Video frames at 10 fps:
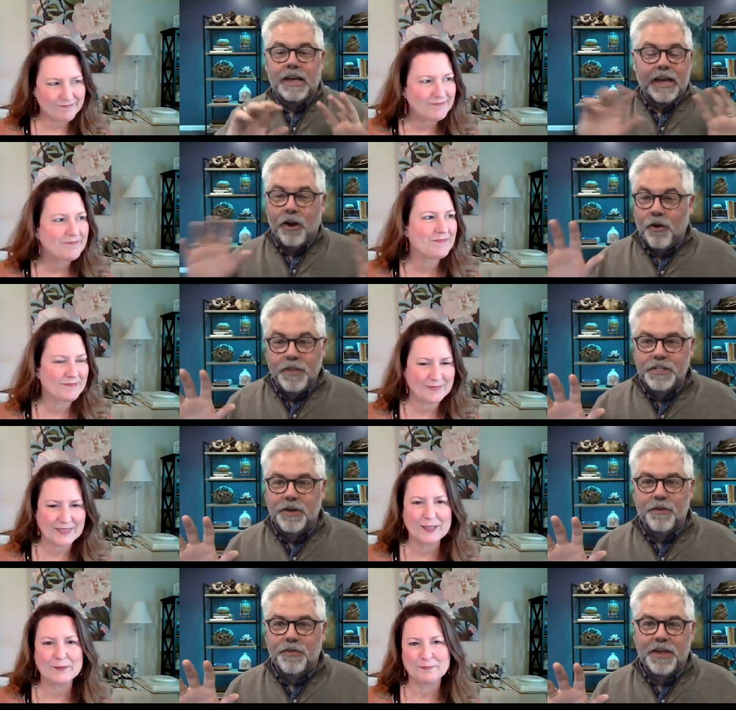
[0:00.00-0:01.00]
Speaker 1: and all these
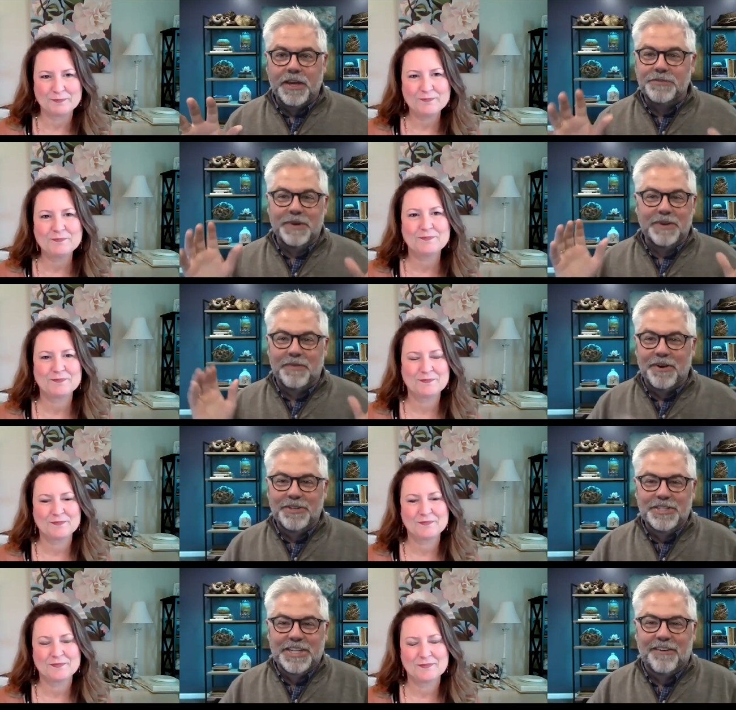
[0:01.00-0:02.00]
other things, but why don't you
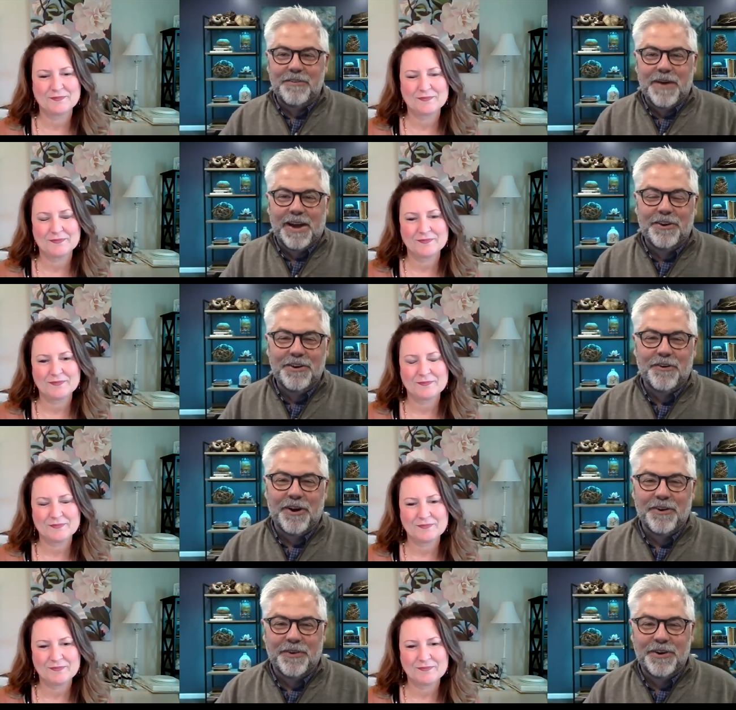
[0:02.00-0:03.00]
tell everybody who you are
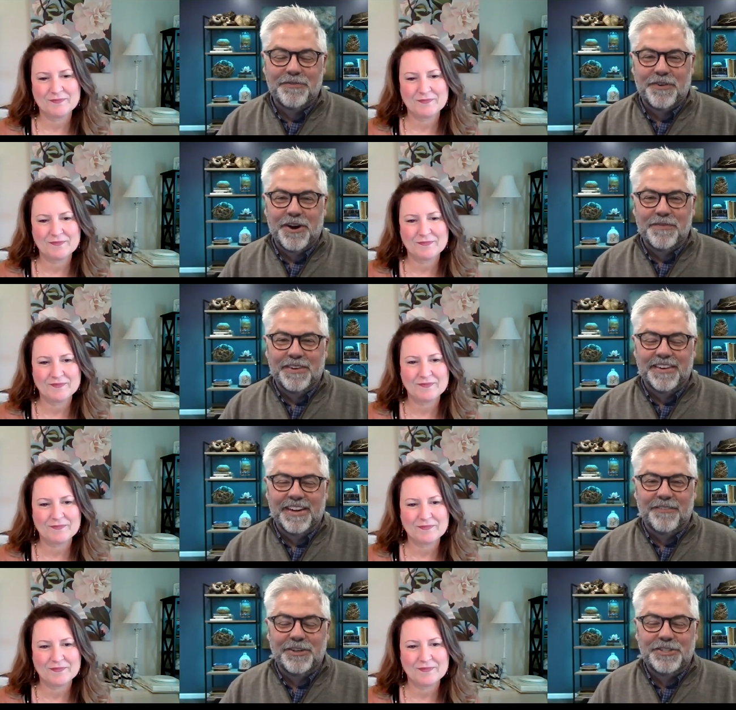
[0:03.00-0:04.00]
and where you're from and,
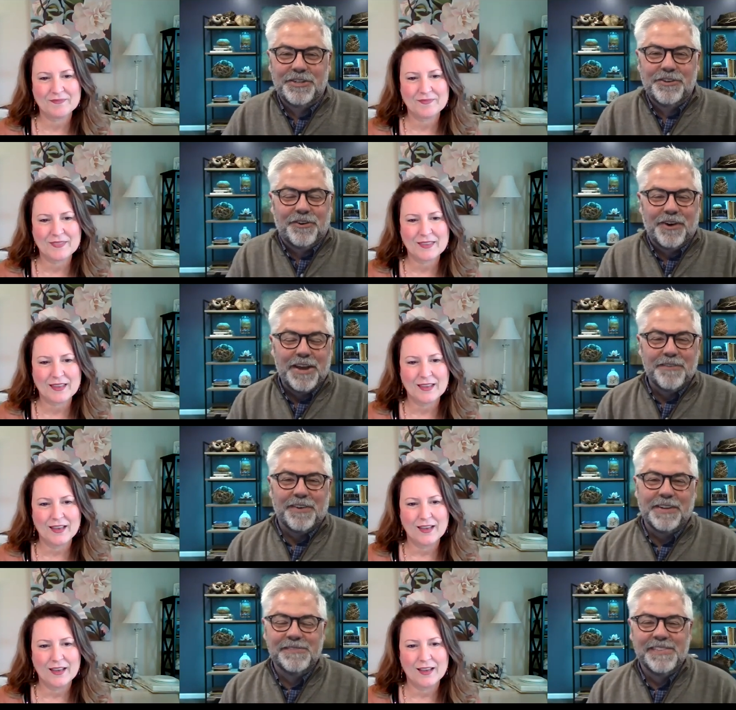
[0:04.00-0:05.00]
and what you do creatively?
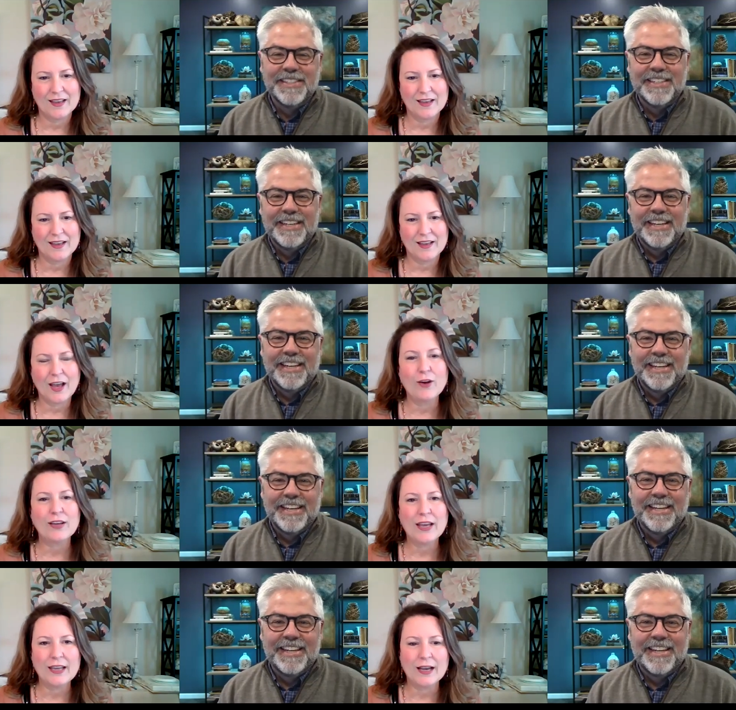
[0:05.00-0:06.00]

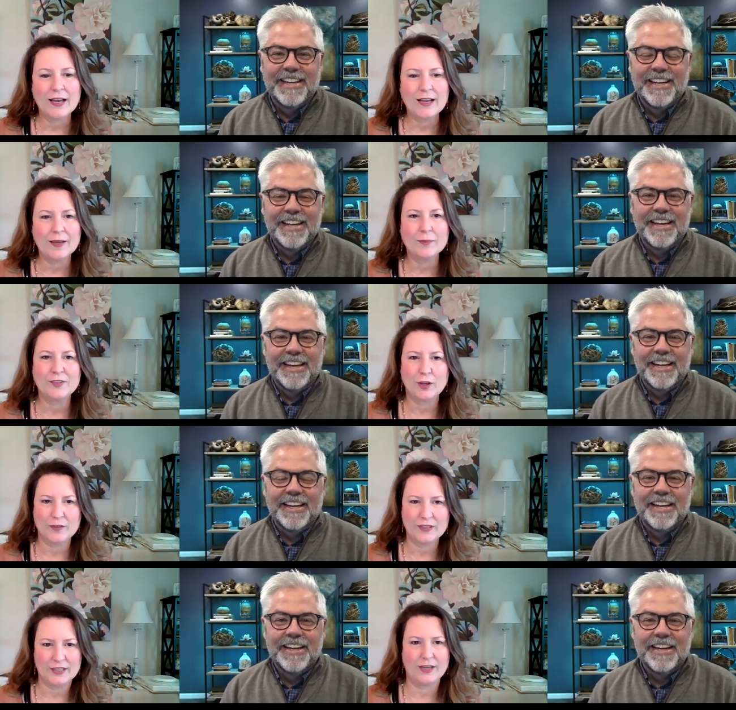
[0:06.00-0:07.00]
Speaker 2: Okay, I am
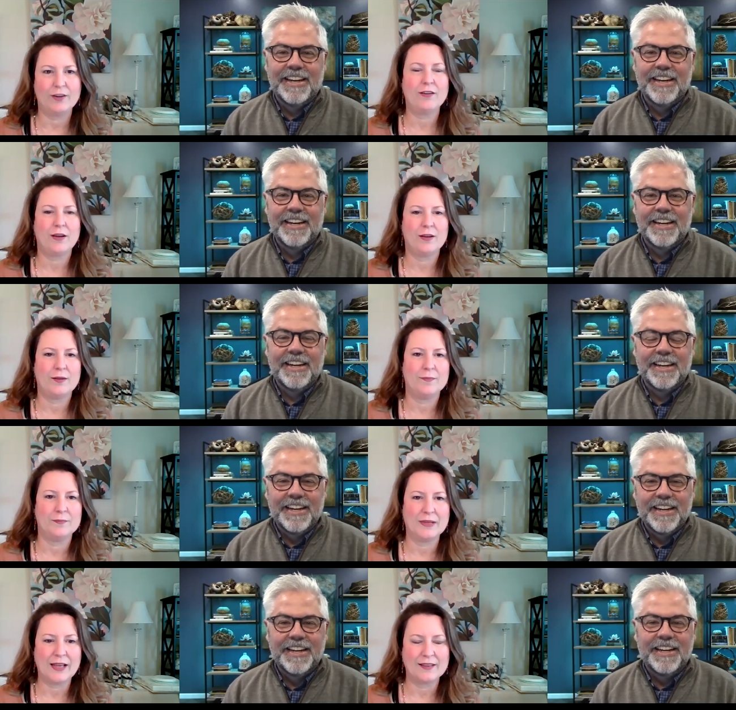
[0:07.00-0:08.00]
Sophie Dare. Um,
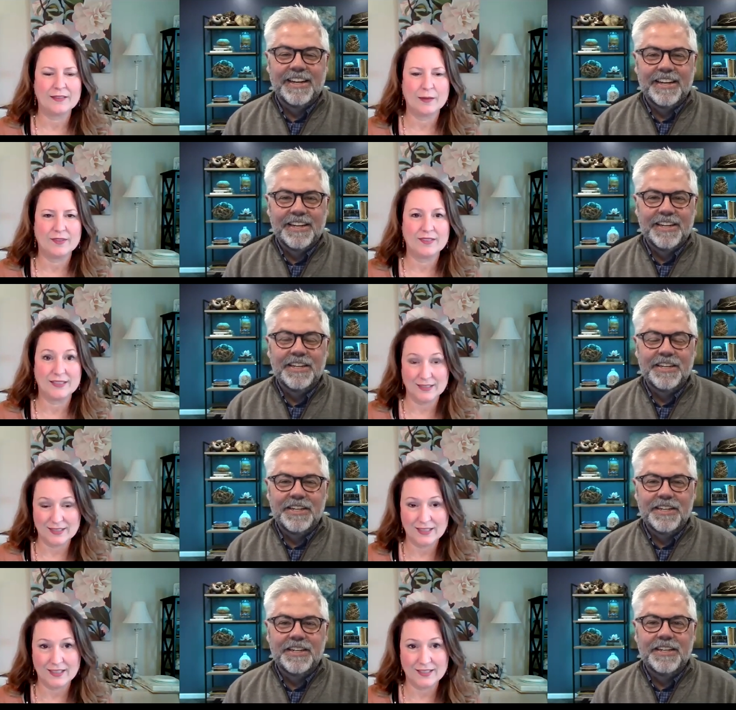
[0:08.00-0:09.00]
my last name is
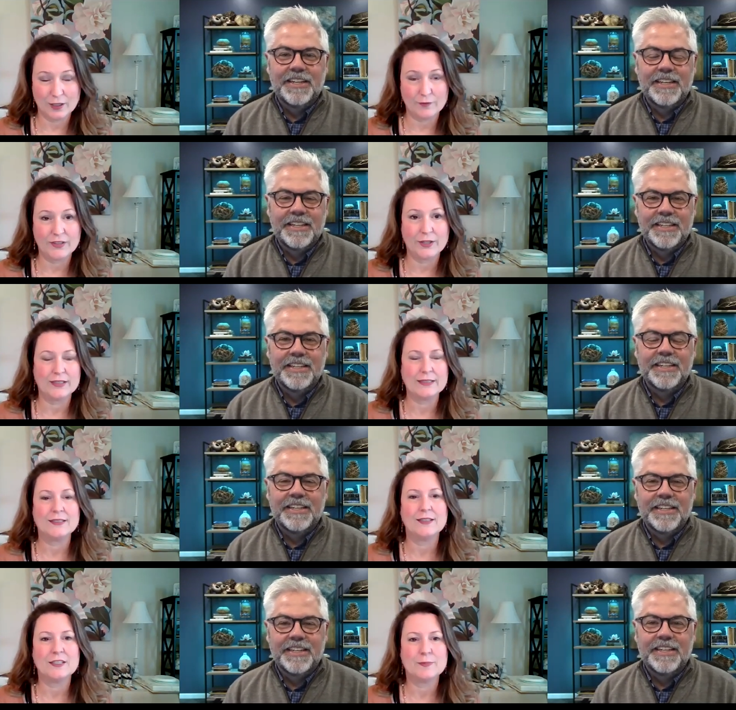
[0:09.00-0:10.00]
Denti, Sophie Dare
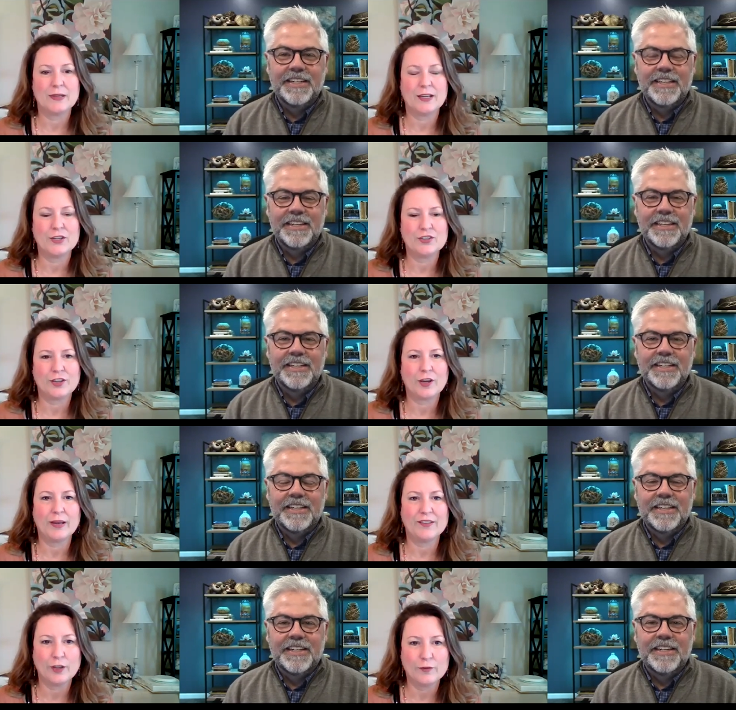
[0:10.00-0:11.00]
Dentis, but I usually go
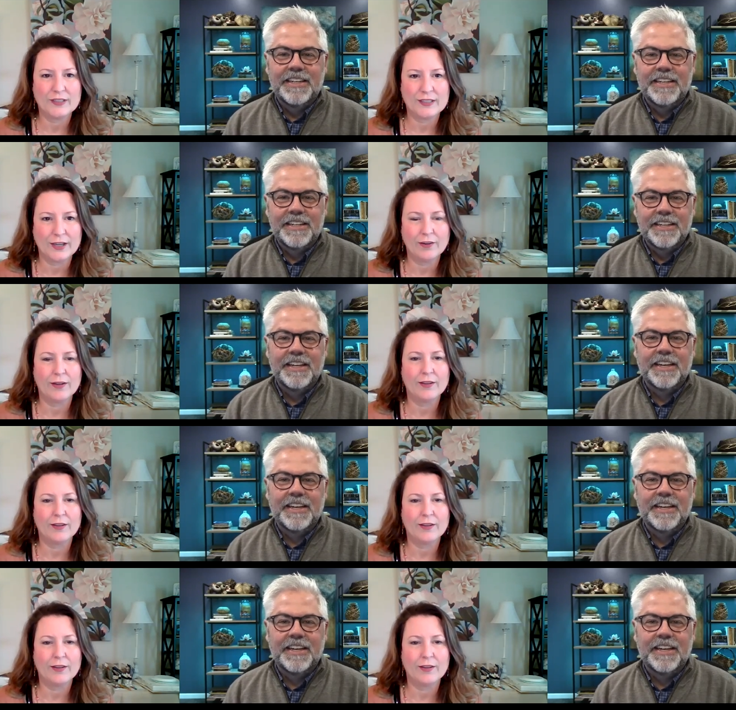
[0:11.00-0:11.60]
by Sophie Dare